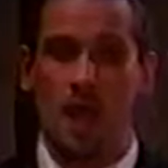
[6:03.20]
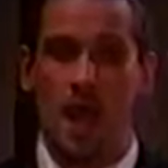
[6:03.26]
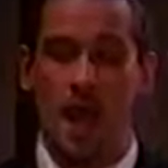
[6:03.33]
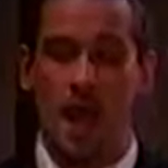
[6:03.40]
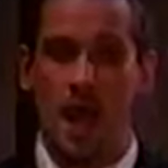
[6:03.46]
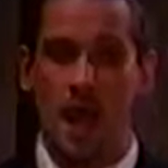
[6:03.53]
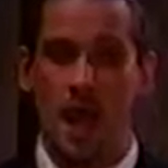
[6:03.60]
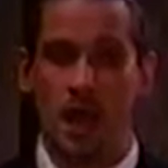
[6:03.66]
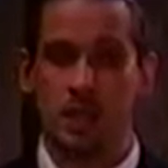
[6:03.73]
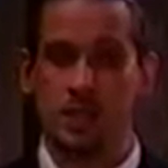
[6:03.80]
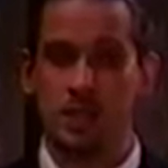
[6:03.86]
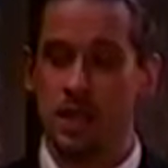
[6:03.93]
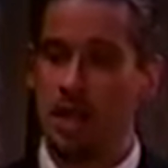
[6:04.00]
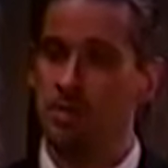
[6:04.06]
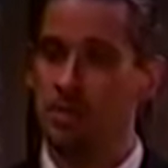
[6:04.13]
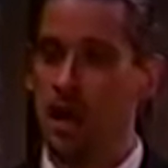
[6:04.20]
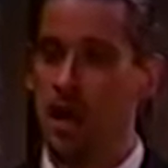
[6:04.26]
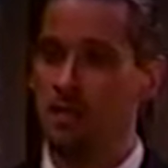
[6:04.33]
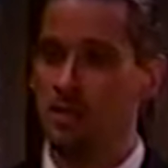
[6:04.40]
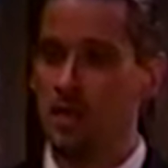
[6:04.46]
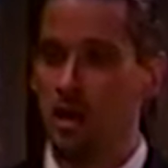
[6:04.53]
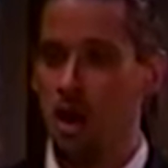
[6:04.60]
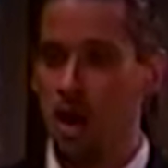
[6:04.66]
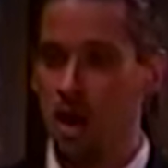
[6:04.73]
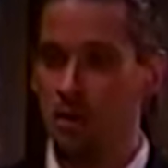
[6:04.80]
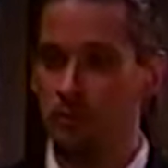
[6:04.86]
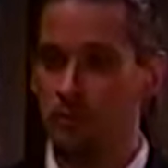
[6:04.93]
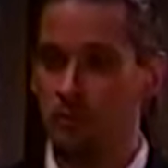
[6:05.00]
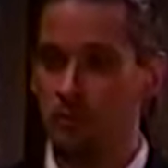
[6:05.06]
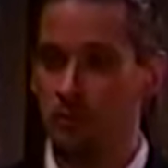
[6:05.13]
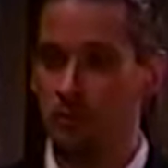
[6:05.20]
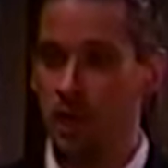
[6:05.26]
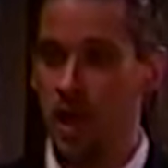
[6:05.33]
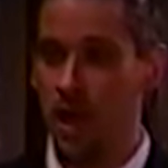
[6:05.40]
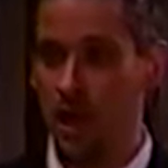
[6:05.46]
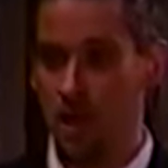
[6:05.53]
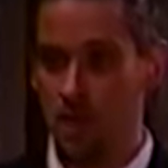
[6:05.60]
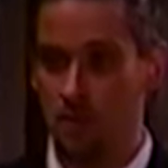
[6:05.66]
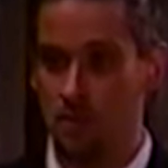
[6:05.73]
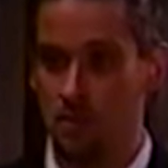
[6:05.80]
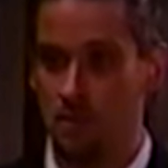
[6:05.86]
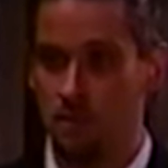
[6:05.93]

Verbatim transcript: and Sam got me off. How?